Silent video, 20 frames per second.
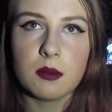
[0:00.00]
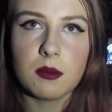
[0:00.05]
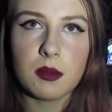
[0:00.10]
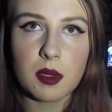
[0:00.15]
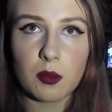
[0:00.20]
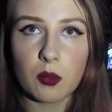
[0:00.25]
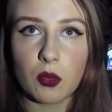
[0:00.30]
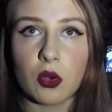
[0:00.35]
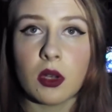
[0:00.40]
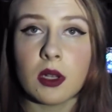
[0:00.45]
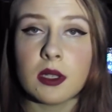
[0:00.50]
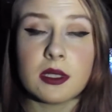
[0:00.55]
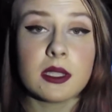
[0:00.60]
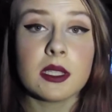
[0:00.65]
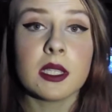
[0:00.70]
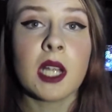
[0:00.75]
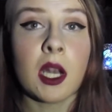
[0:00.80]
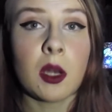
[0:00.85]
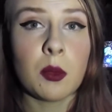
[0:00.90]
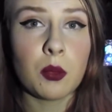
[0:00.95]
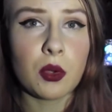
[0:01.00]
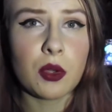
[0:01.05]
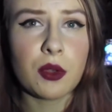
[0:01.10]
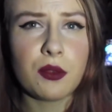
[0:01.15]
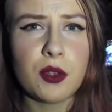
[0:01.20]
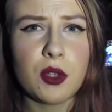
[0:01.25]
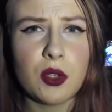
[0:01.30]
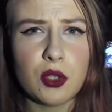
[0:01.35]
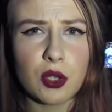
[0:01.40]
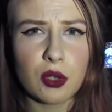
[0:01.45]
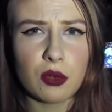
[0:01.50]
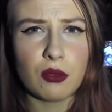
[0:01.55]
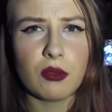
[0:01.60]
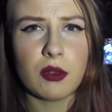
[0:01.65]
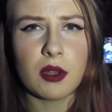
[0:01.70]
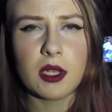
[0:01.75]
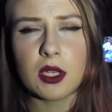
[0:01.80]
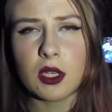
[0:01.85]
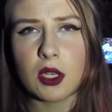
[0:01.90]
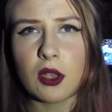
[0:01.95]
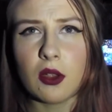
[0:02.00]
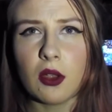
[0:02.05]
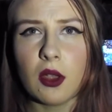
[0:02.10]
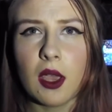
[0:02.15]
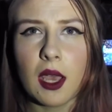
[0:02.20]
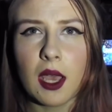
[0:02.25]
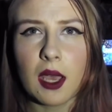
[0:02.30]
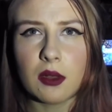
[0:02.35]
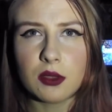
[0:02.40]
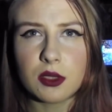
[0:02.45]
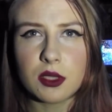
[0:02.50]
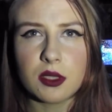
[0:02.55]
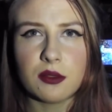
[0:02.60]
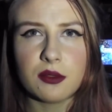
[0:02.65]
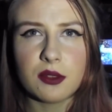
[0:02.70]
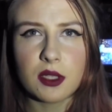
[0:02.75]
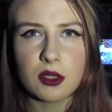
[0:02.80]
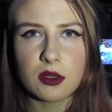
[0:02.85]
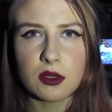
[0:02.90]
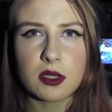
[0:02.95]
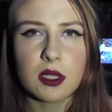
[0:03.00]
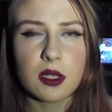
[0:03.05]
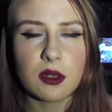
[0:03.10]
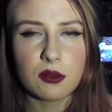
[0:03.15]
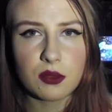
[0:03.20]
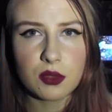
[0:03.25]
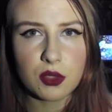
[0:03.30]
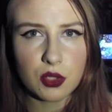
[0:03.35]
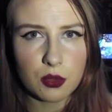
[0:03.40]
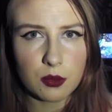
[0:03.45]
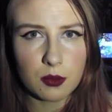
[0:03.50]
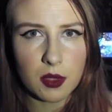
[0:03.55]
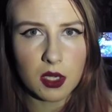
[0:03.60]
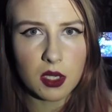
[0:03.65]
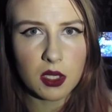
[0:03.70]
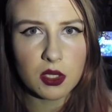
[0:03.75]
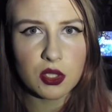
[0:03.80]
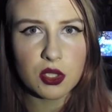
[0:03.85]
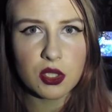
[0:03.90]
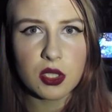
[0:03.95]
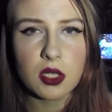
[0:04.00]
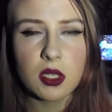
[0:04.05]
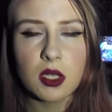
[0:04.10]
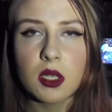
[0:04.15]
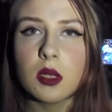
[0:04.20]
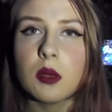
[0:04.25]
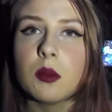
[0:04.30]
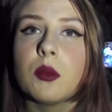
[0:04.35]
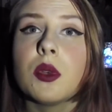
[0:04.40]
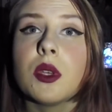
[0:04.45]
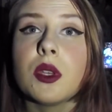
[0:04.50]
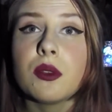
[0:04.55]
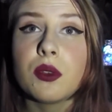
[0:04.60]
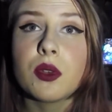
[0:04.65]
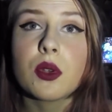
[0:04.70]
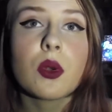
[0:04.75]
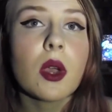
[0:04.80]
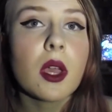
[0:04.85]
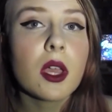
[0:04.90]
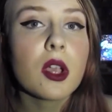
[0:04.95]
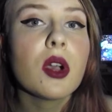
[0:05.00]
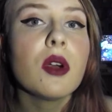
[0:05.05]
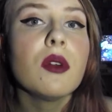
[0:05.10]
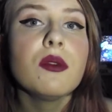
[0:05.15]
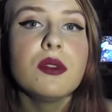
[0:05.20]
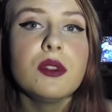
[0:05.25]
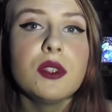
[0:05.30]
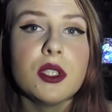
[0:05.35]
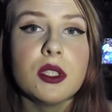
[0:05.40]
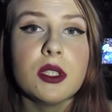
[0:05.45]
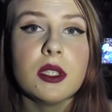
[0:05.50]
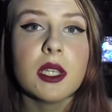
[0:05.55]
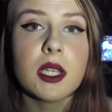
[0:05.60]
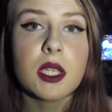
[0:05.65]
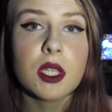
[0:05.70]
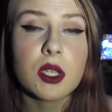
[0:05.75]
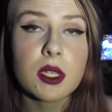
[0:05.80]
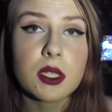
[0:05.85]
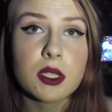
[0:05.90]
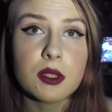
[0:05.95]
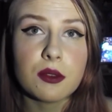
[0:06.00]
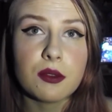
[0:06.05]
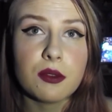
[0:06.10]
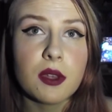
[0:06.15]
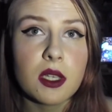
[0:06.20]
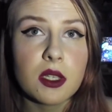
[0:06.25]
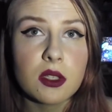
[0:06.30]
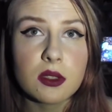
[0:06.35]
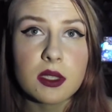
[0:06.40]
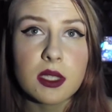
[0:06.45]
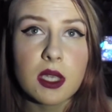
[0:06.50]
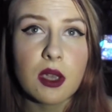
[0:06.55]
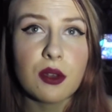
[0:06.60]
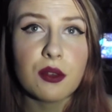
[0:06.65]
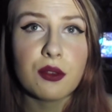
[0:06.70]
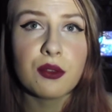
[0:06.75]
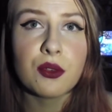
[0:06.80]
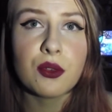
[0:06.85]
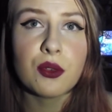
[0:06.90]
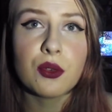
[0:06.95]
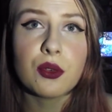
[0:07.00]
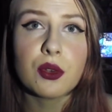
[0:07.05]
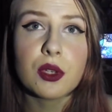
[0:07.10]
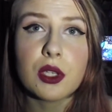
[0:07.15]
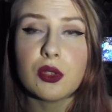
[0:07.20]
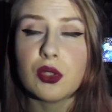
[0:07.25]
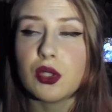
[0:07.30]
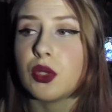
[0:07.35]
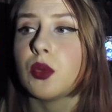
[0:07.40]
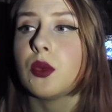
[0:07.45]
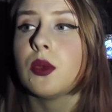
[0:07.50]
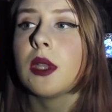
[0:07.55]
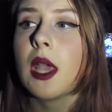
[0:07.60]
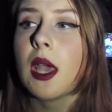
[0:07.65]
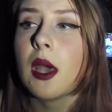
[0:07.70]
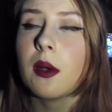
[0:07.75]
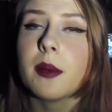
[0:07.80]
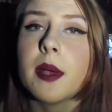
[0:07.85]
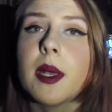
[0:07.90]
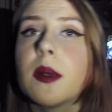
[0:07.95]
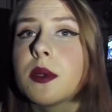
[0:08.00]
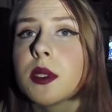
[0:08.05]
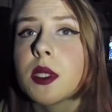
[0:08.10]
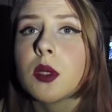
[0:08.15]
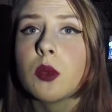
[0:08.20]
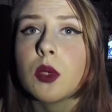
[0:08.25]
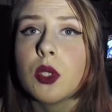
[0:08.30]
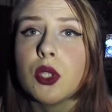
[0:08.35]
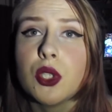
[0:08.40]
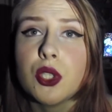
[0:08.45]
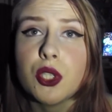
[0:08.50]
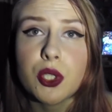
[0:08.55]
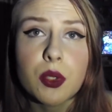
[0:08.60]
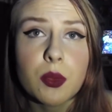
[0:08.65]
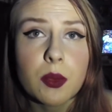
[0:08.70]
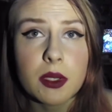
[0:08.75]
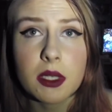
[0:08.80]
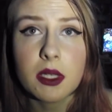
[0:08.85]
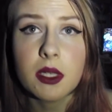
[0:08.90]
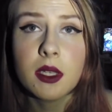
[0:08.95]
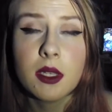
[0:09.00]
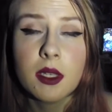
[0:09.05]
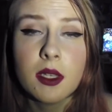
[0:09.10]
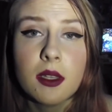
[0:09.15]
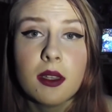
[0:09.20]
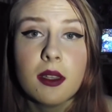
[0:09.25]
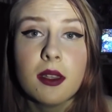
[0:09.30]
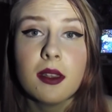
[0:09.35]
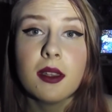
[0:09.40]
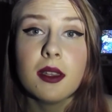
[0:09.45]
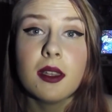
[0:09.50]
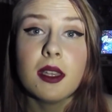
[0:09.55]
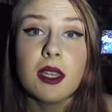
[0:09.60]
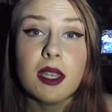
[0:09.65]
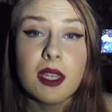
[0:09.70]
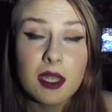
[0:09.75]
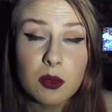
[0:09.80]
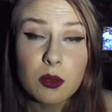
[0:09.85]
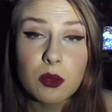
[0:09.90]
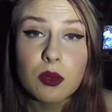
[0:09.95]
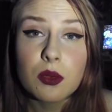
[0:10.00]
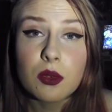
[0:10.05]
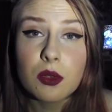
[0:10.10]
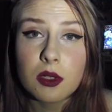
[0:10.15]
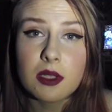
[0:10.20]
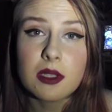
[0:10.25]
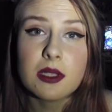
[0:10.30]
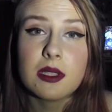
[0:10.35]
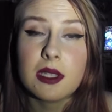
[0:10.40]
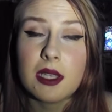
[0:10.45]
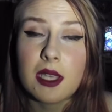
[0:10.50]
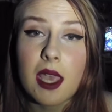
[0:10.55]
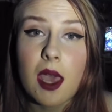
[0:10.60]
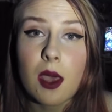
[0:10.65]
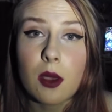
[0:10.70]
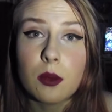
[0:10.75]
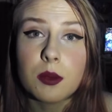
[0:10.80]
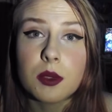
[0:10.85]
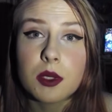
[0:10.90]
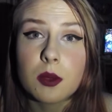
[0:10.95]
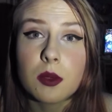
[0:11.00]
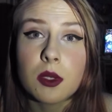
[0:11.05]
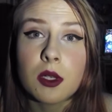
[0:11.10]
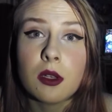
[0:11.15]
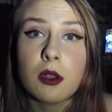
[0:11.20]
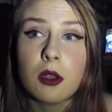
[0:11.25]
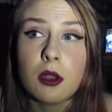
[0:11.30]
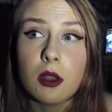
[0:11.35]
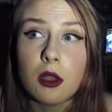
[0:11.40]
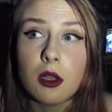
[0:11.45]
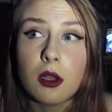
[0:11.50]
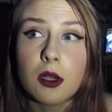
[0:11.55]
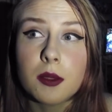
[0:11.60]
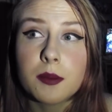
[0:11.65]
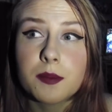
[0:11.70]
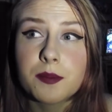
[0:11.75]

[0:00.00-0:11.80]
bit more understandable if you don't really know how to defend yourself too much. But if you're quite confident that you can defend yourself or you just want to help out someone, do it. It will honestly help someone a lot.